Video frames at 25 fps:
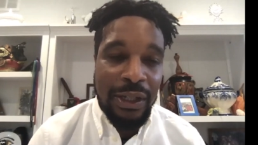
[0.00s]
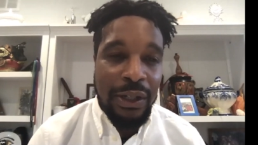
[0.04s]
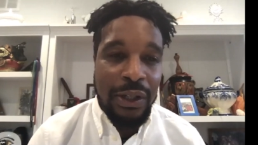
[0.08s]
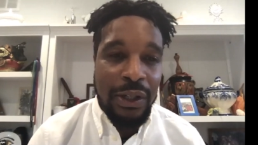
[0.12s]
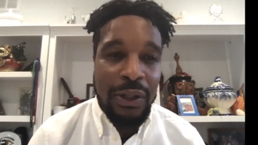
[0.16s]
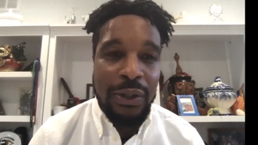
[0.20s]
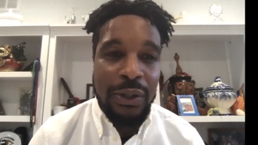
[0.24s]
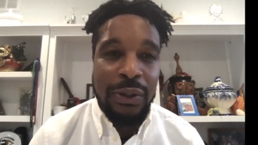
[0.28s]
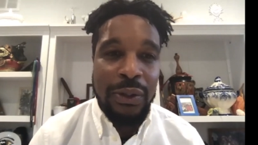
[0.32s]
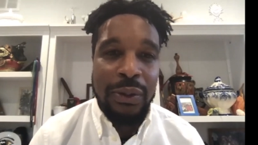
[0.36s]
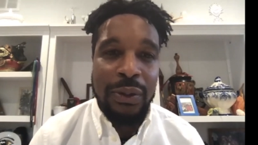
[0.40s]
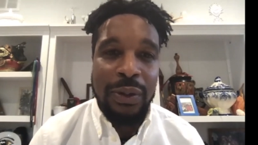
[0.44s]

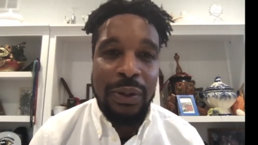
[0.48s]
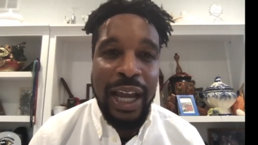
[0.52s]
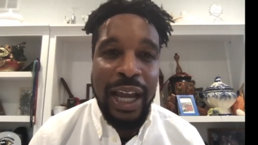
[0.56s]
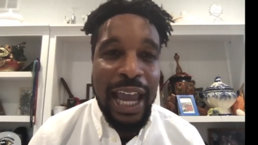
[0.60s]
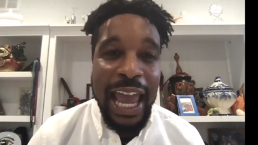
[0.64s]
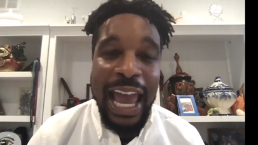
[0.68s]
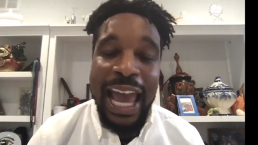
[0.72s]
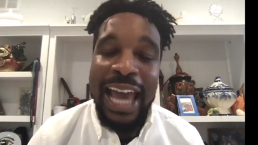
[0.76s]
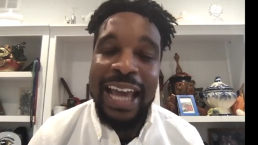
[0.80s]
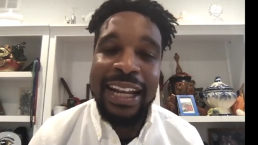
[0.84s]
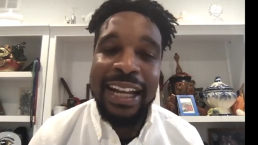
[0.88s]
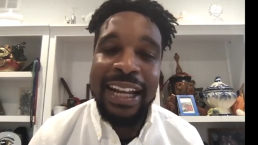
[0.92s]
who
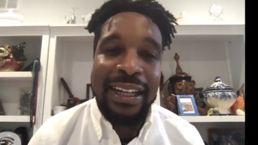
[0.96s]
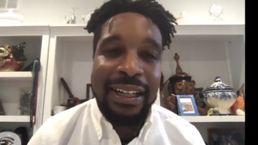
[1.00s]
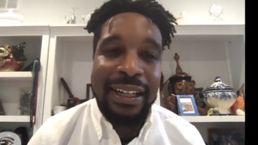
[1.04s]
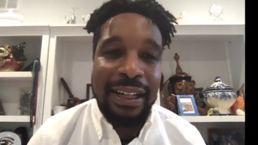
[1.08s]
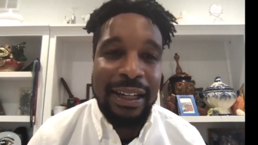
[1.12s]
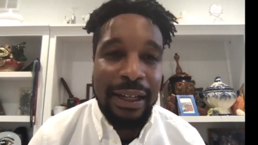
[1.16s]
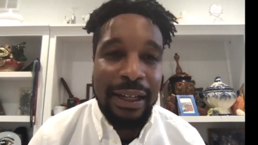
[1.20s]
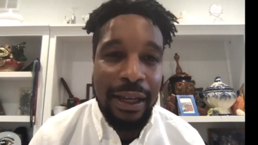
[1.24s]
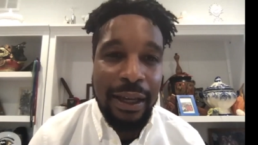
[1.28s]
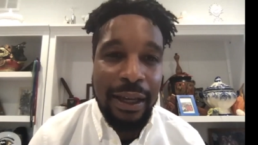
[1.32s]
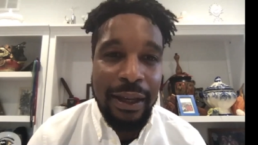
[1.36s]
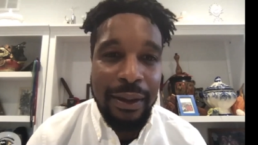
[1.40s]
hadn't
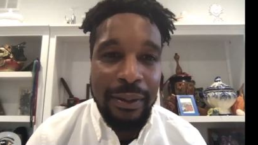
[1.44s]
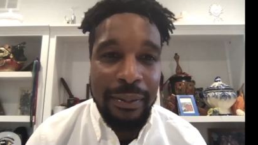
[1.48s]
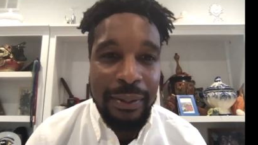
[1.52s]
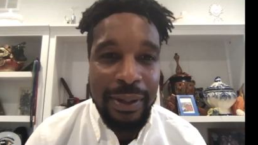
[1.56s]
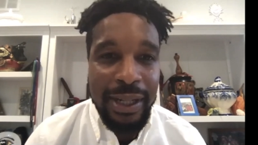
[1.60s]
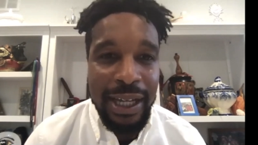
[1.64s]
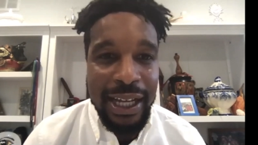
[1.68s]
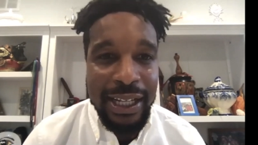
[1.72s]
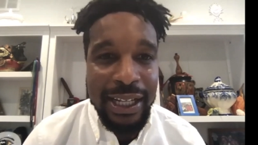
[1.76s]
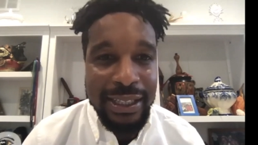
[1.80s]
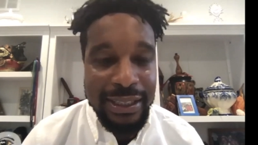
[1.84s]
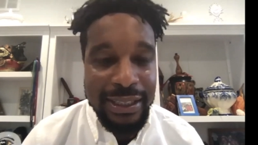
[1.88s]
um,
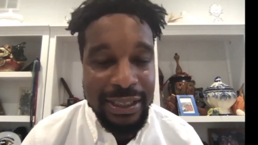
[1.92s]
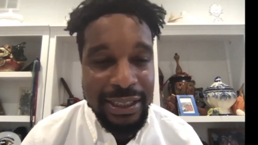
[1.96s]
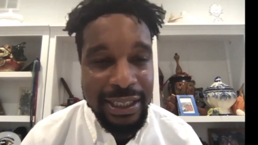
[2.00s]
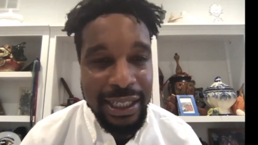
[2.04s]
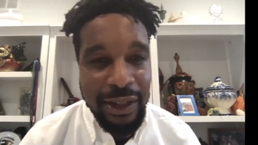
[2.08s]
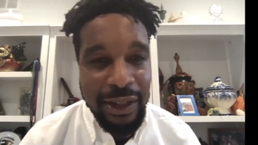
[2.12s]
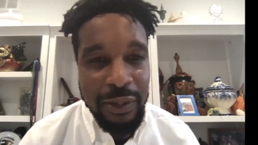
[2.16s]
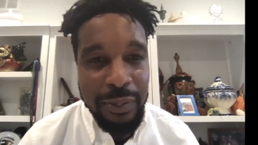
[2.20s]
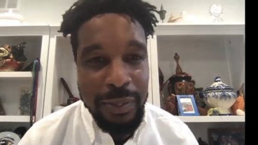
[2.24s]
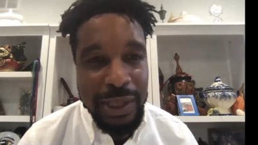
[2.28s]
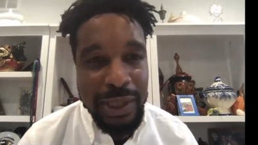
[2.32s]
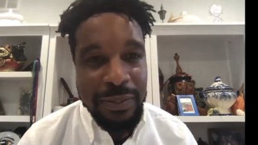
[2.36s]
gotten
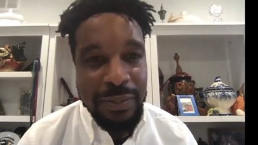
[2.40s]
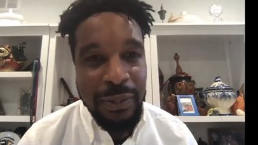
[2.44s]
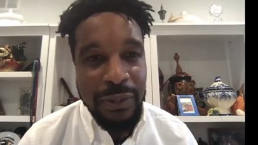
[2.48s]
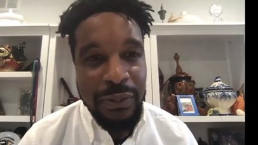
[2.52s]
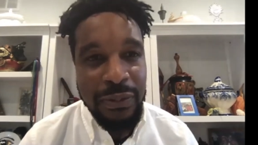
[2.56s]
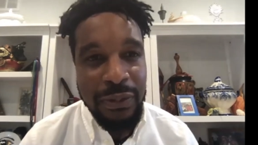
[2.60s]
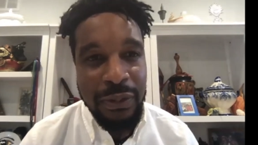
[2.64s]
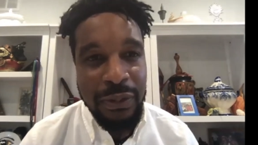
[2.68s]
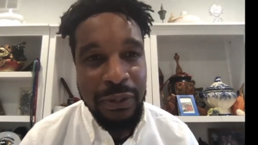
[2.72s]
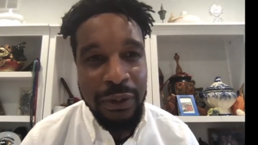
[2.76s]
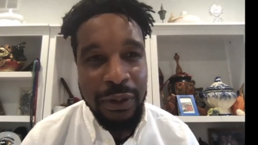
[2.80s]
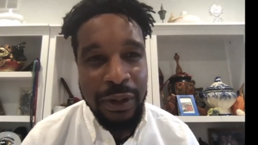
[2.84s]
settlements
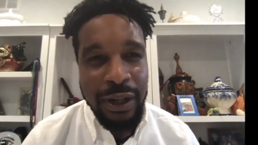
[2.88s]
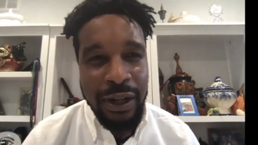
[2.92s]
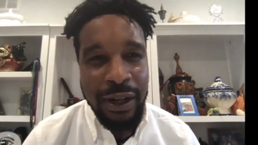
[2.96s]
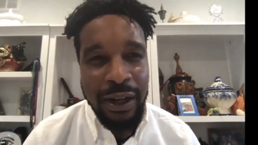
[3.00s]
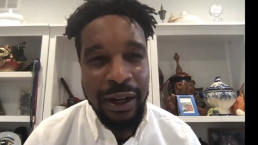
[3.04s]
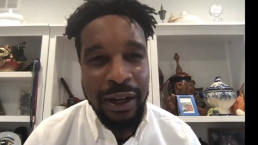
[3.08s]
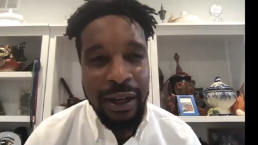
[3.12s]
before.